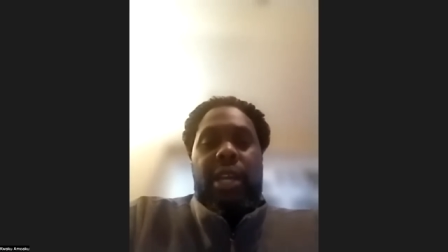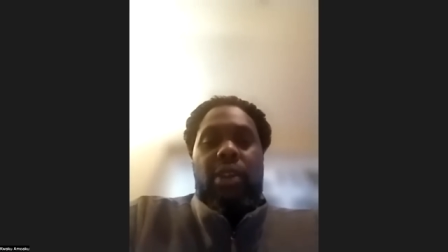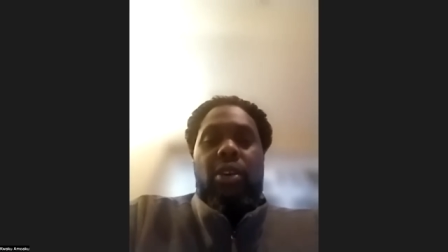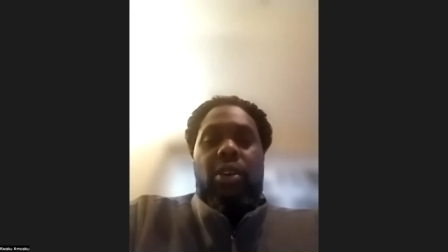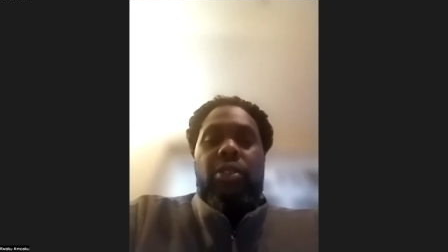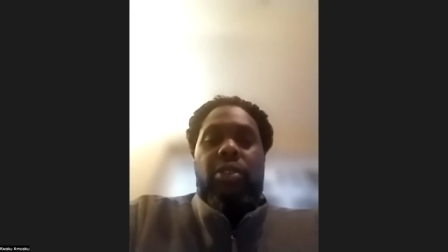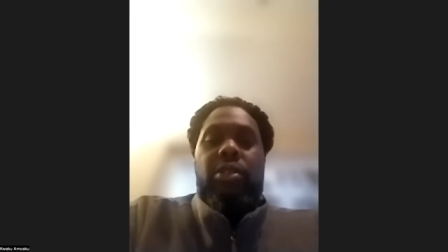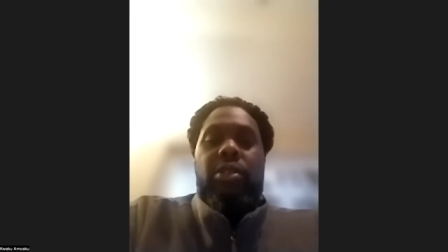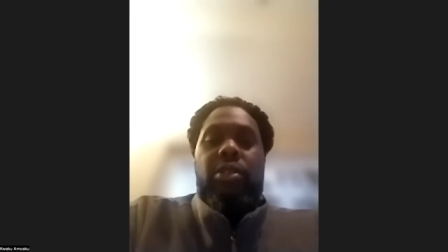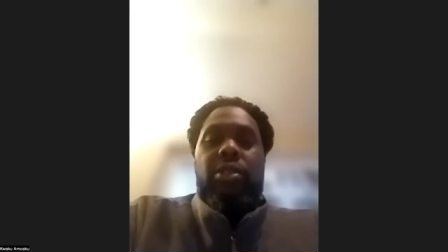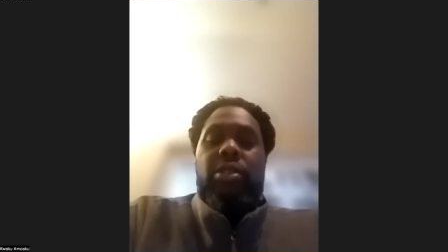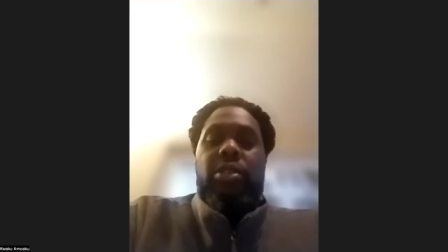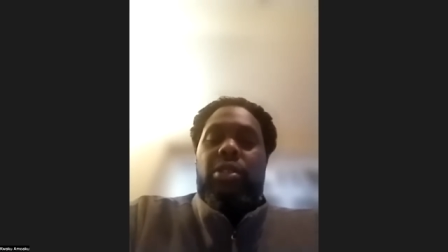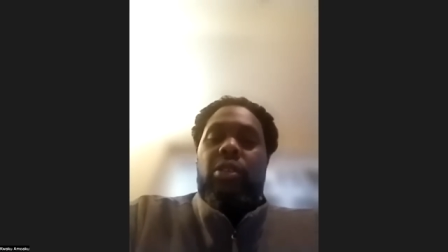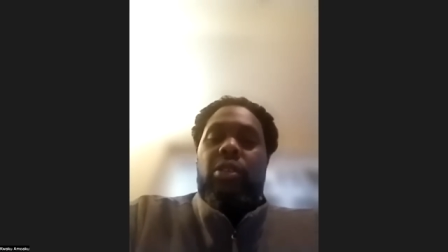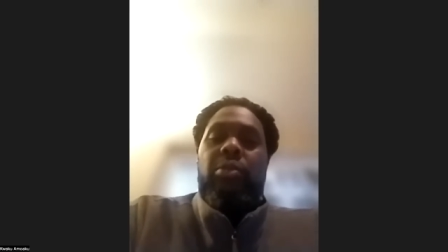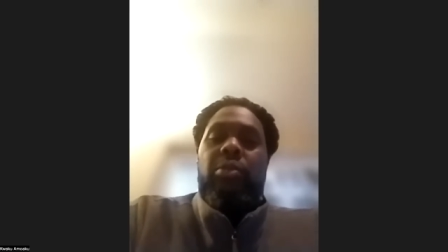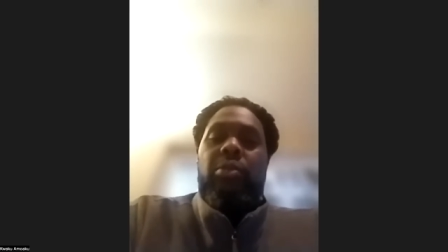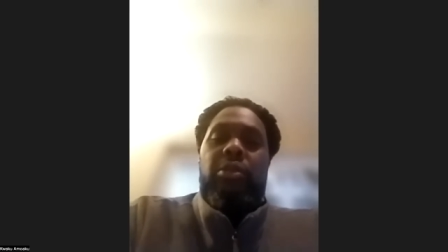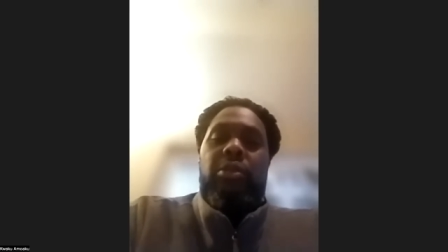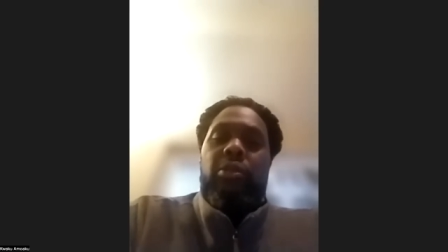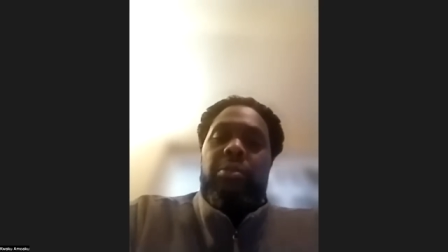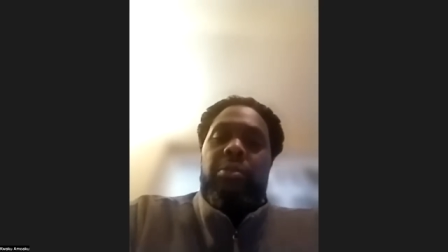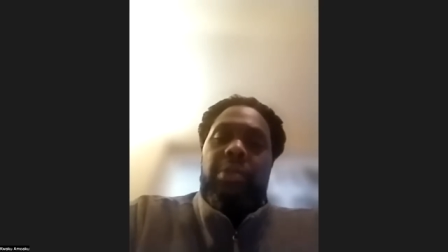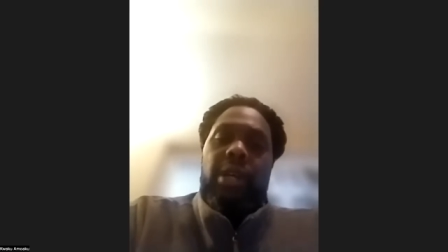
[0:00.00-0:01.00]
Oh, there's no
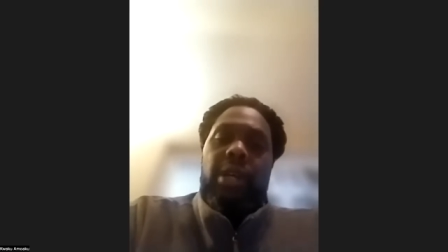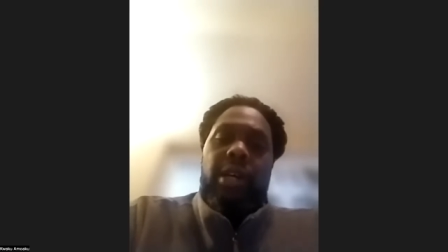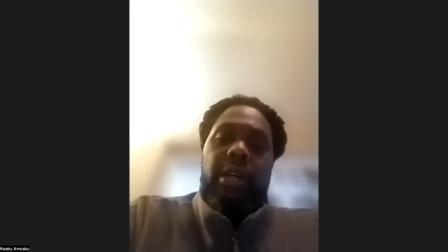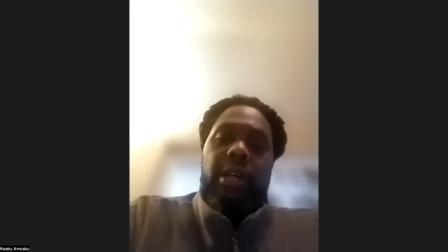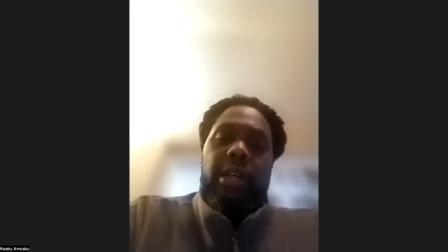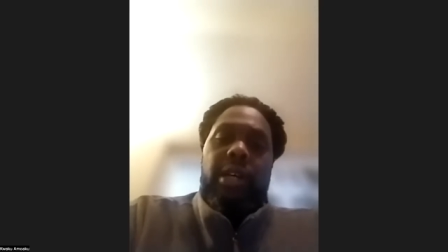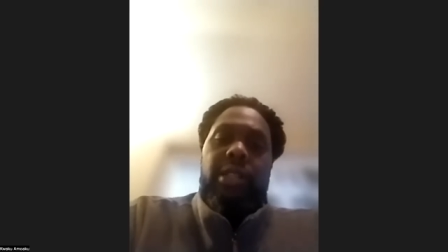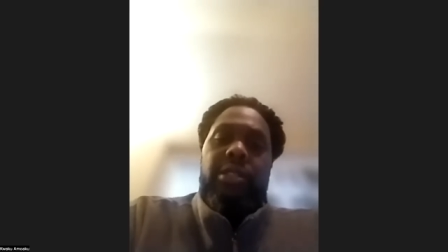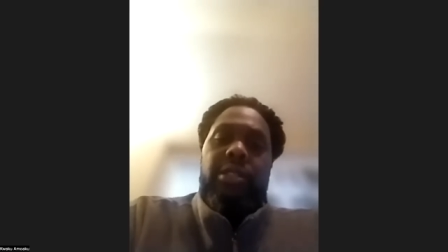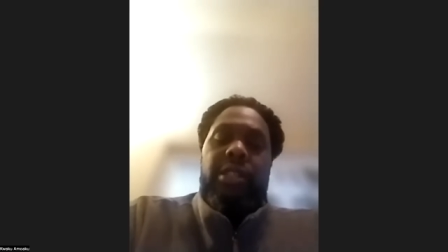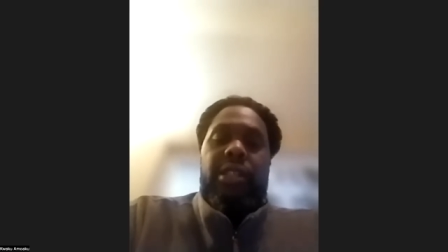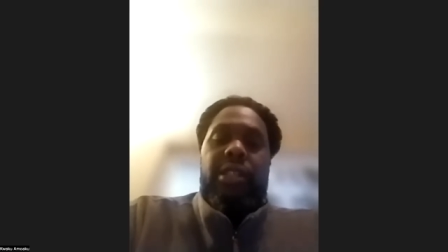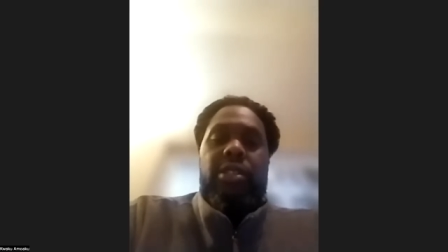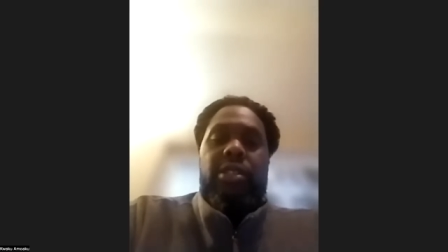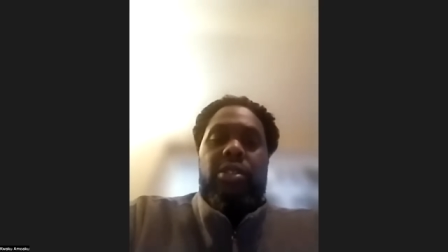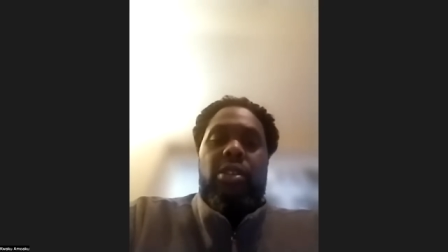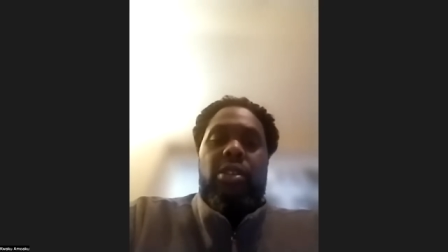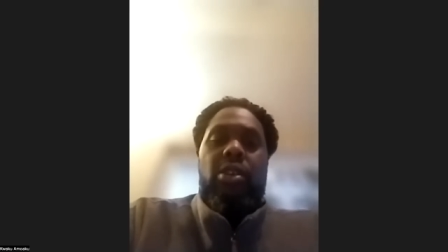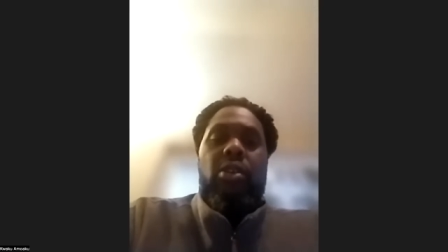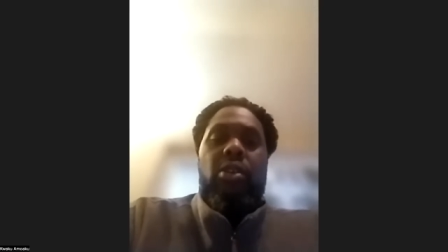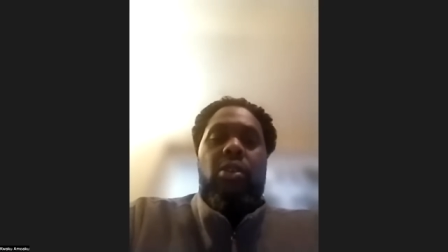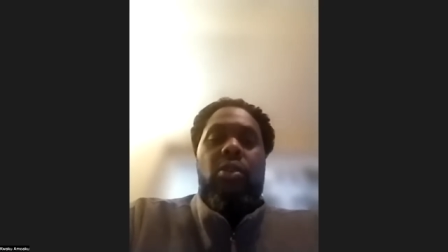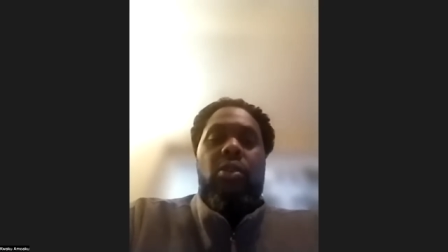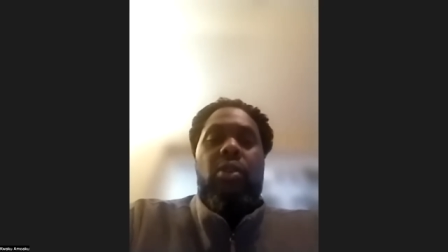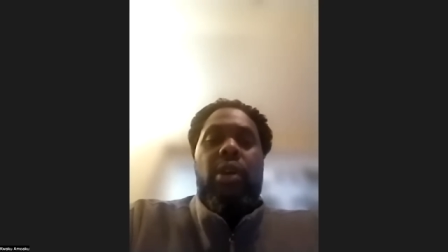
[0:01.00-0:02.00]
blue bloods. There's
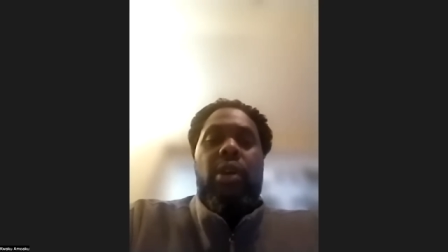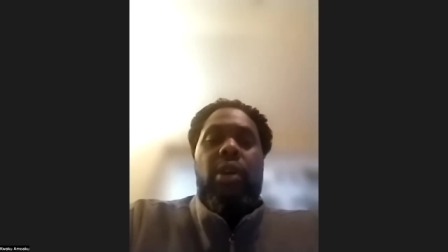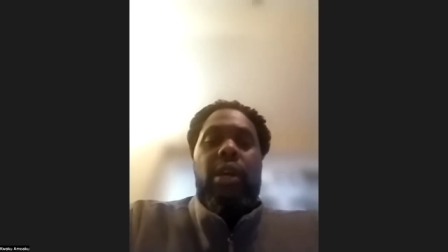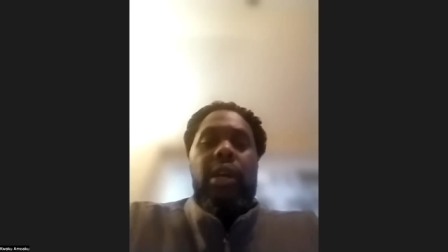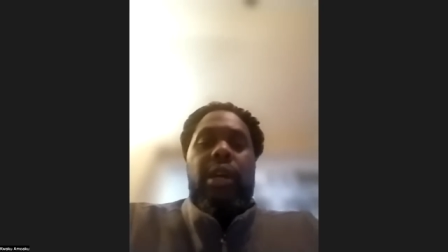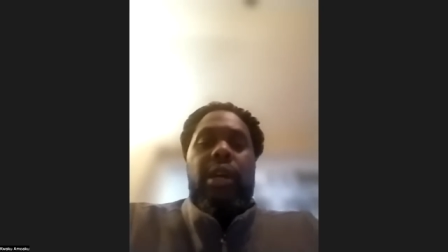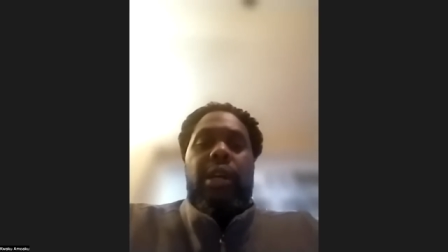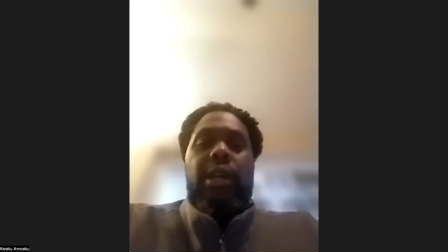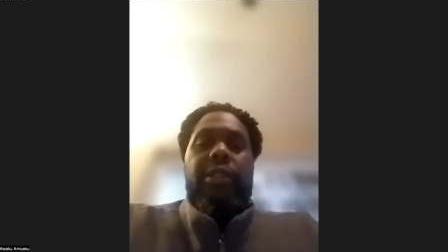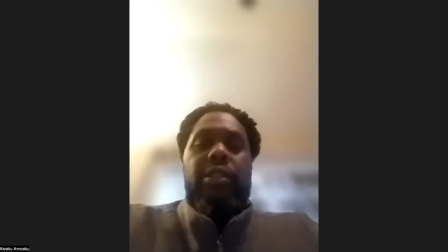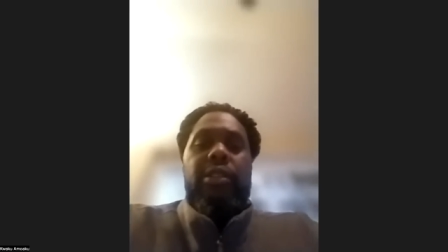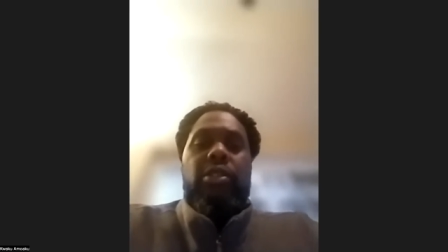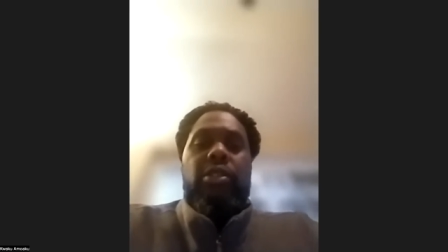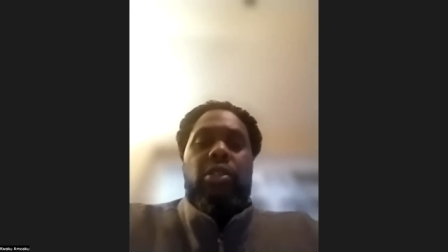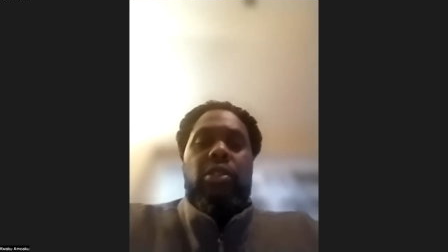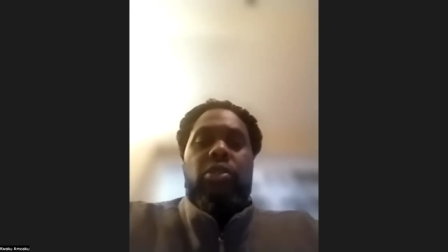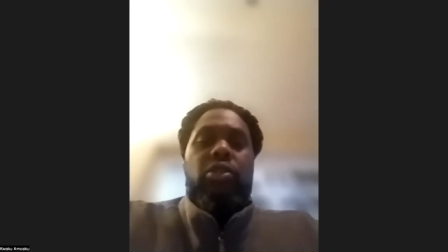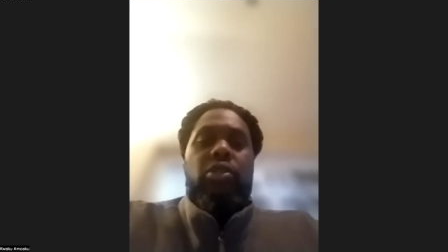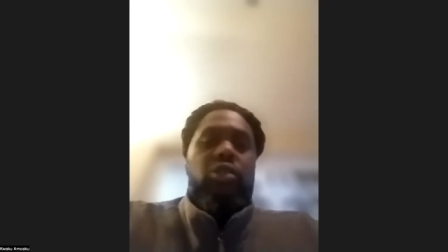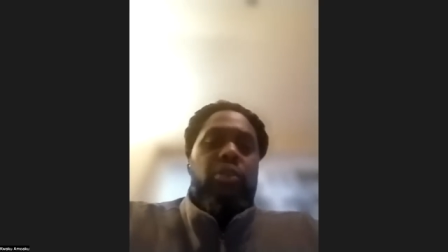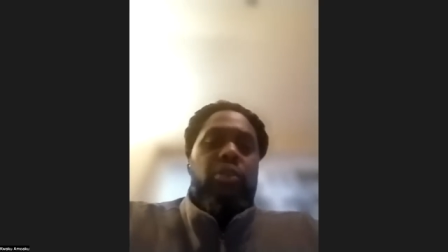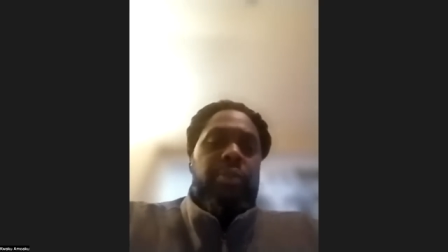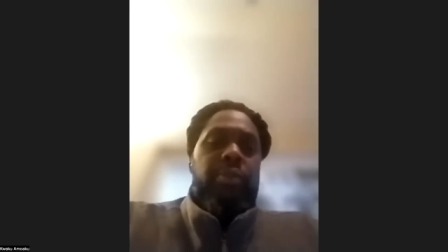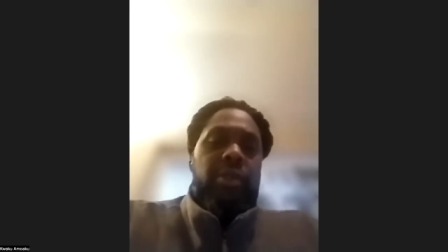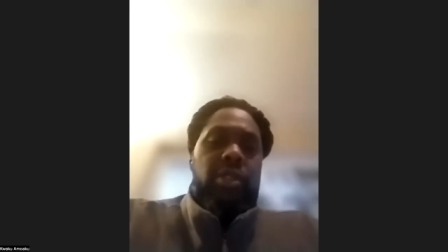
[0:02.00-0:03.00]
no there's no
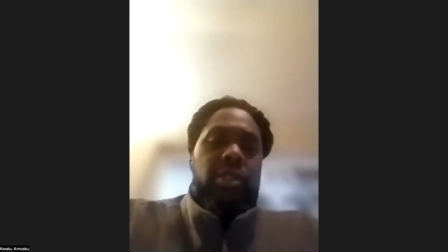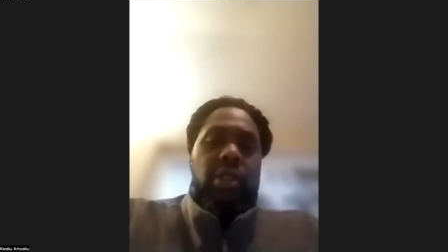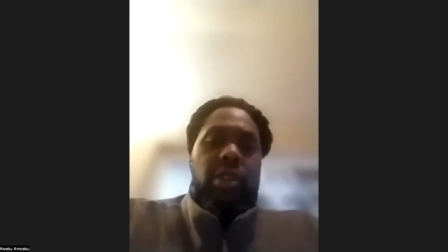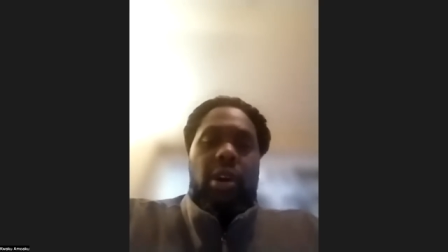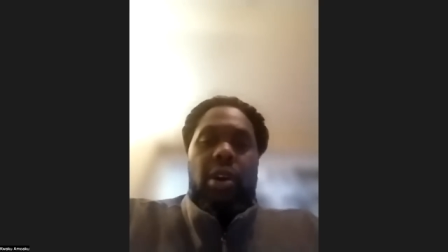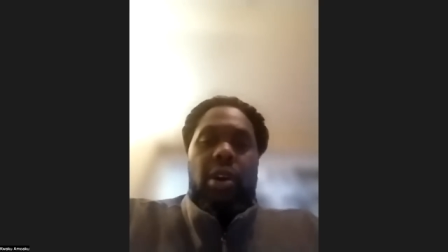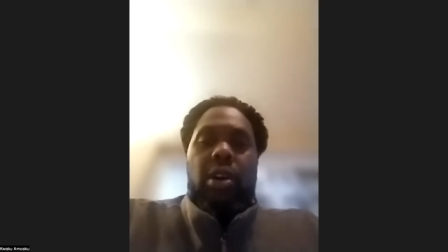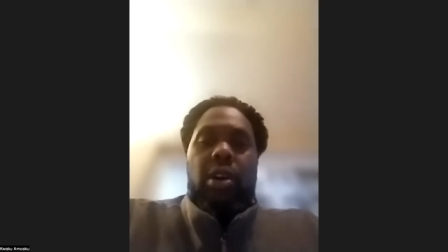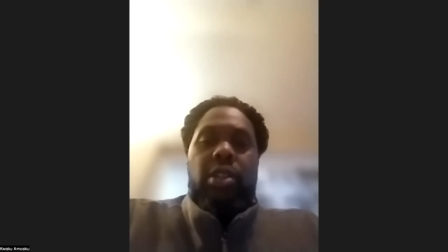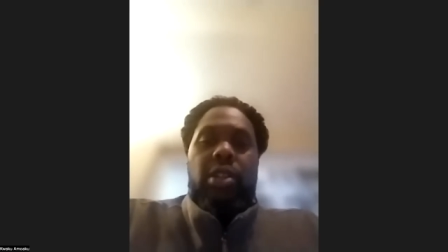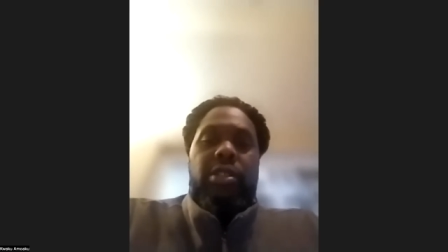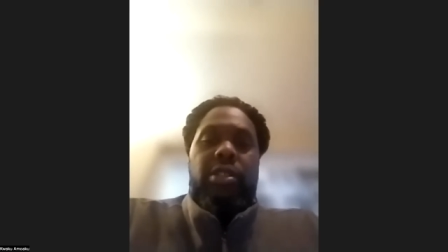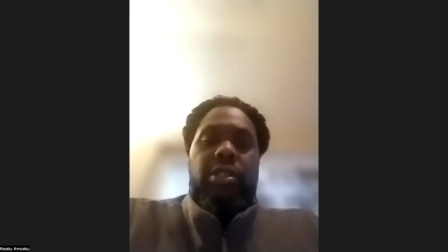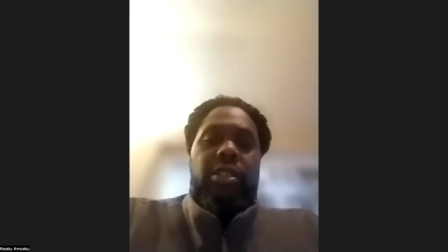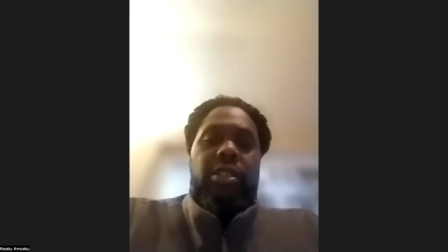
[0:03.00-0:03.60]
superstars.